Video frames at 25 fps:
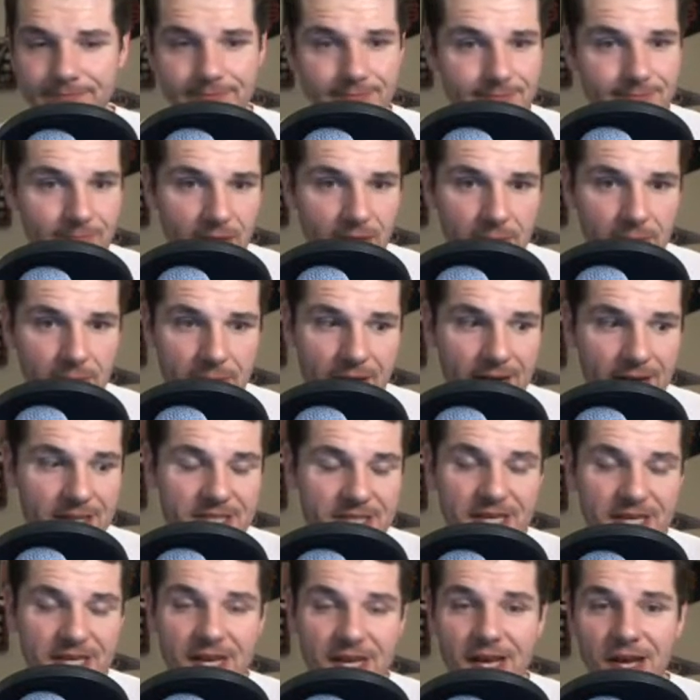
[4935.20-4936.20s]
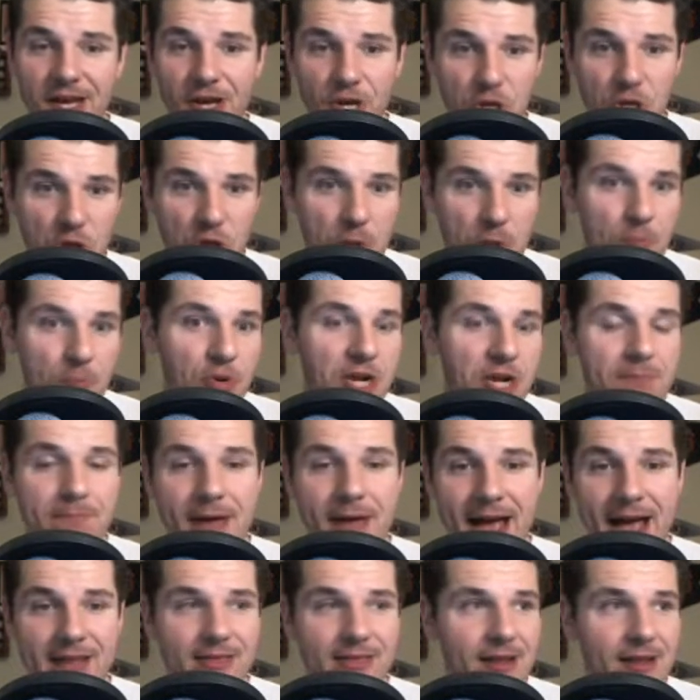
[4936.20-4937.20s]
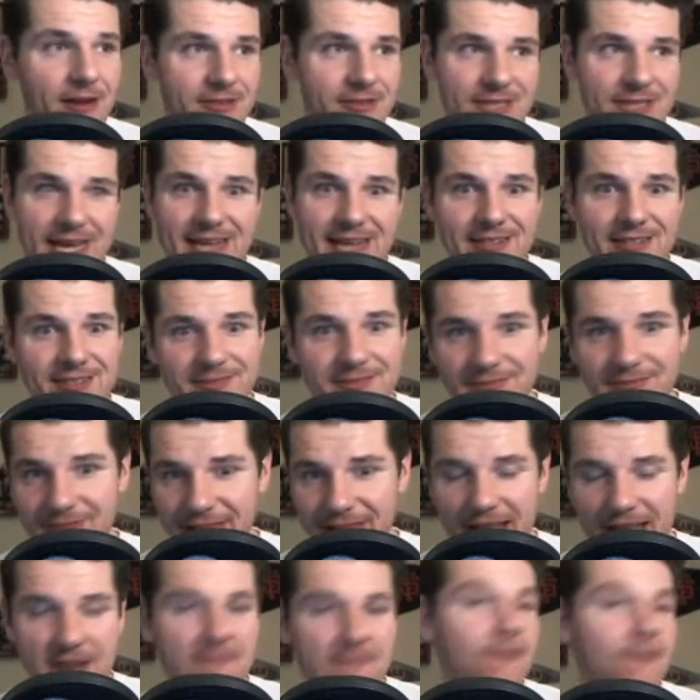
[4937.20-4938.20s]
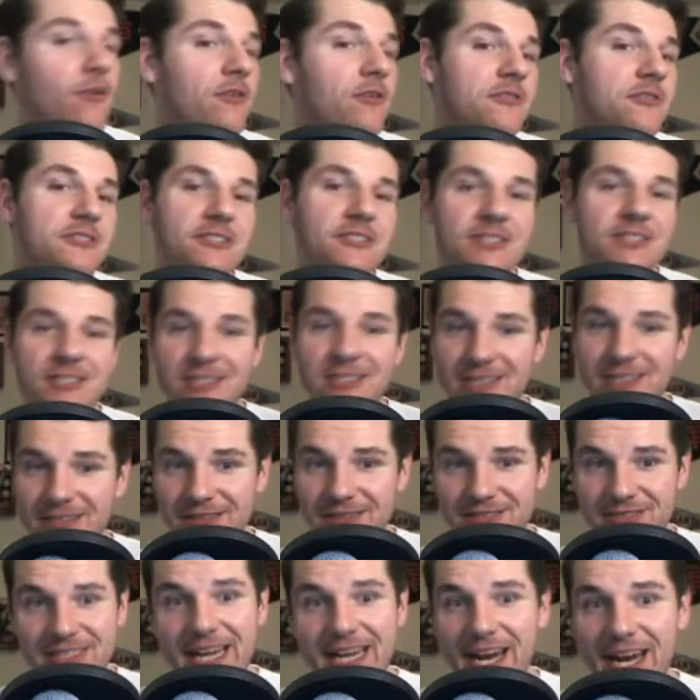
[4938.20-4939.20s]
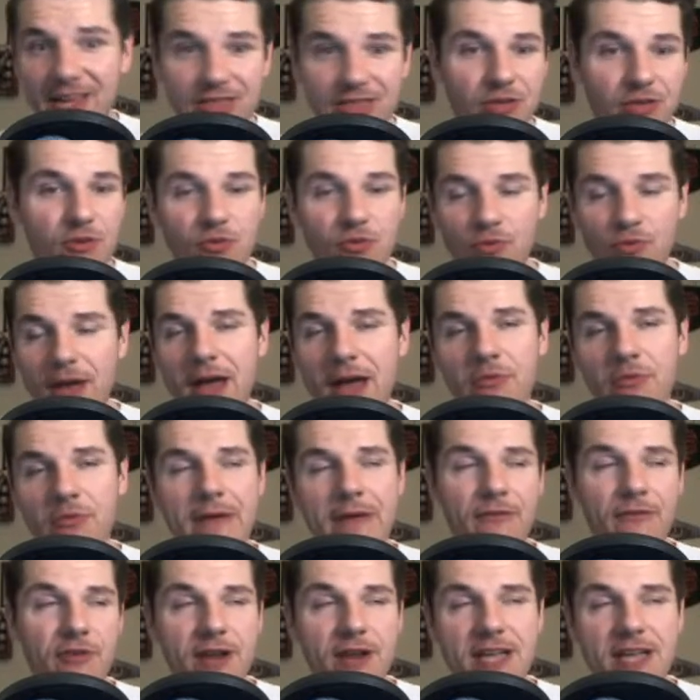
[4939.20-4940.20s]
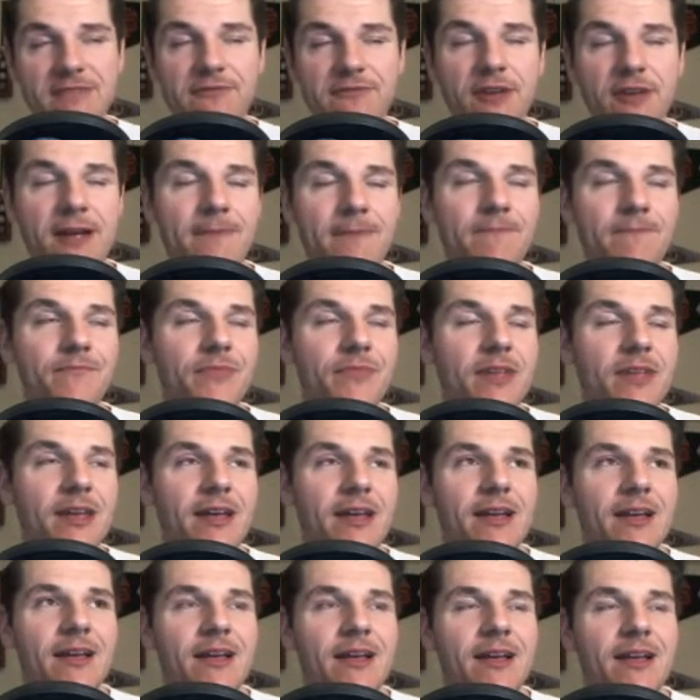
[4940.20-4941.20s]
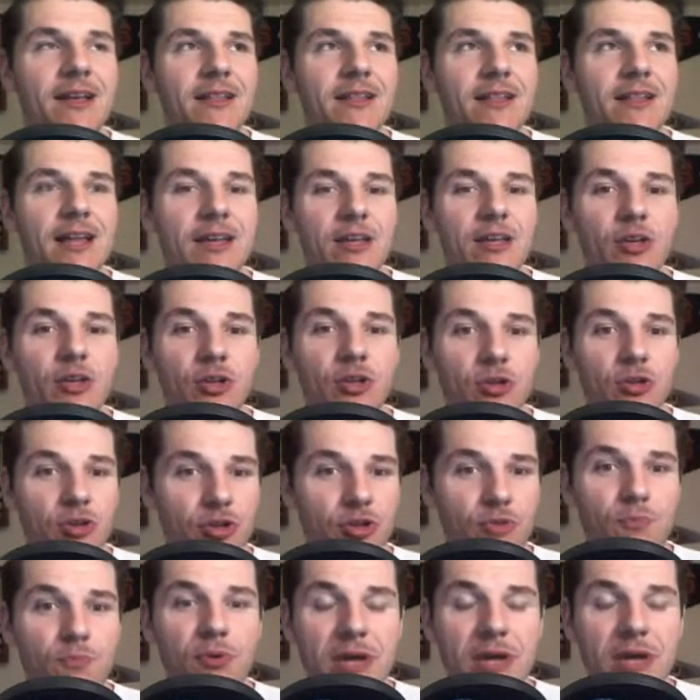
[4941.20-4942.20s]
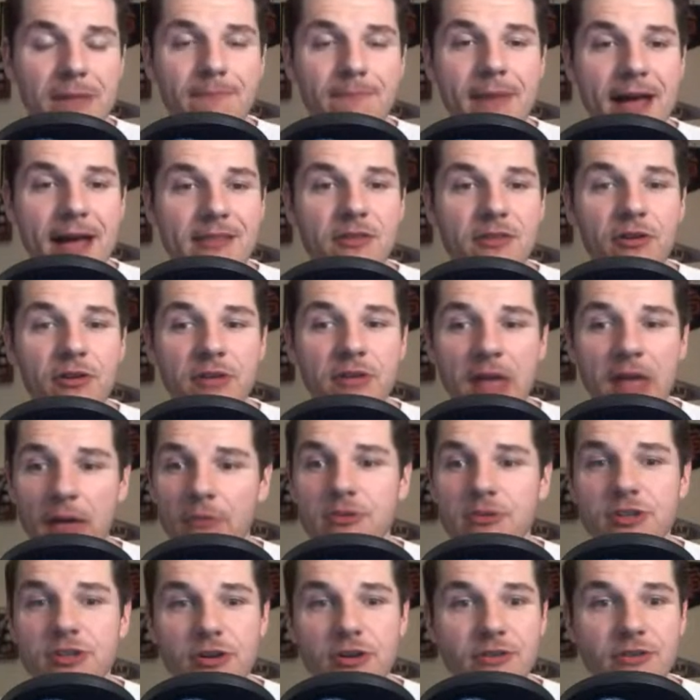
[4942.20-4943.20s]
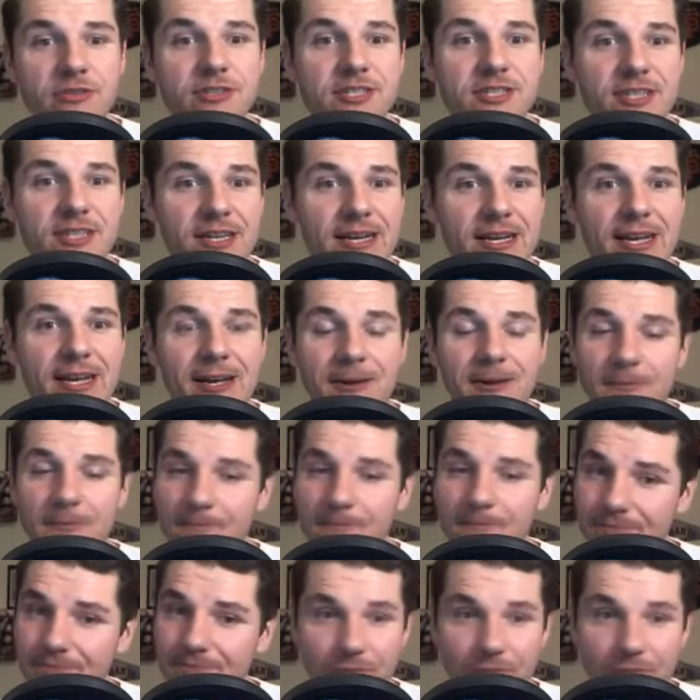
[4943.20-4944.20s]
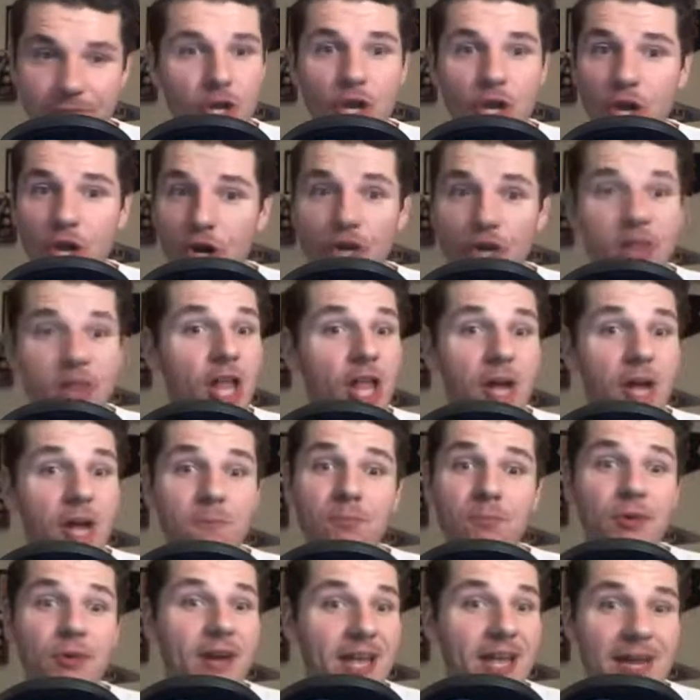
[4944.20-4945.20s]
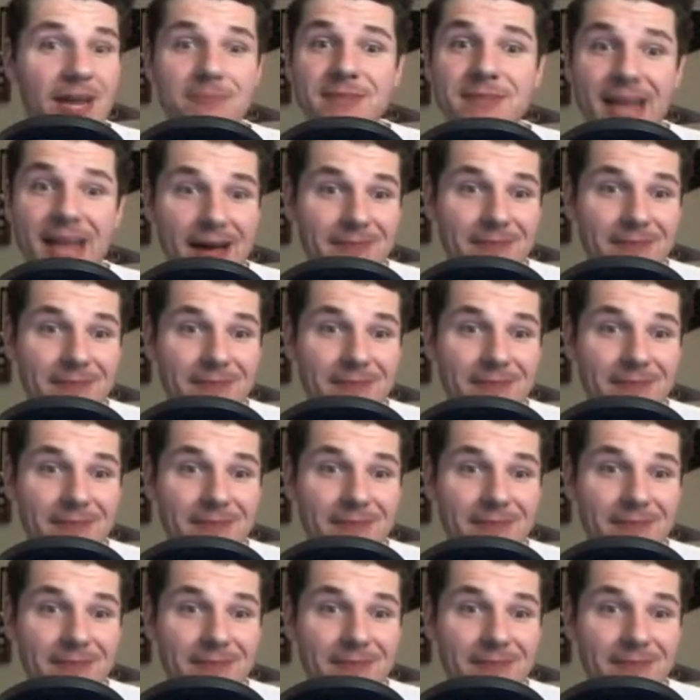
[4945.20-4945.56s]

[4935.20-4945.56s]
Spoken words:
because you put him back there, say it's late first, second, third round, whatever it is for him, like you put him back there on kick returns, good luck bringing him down.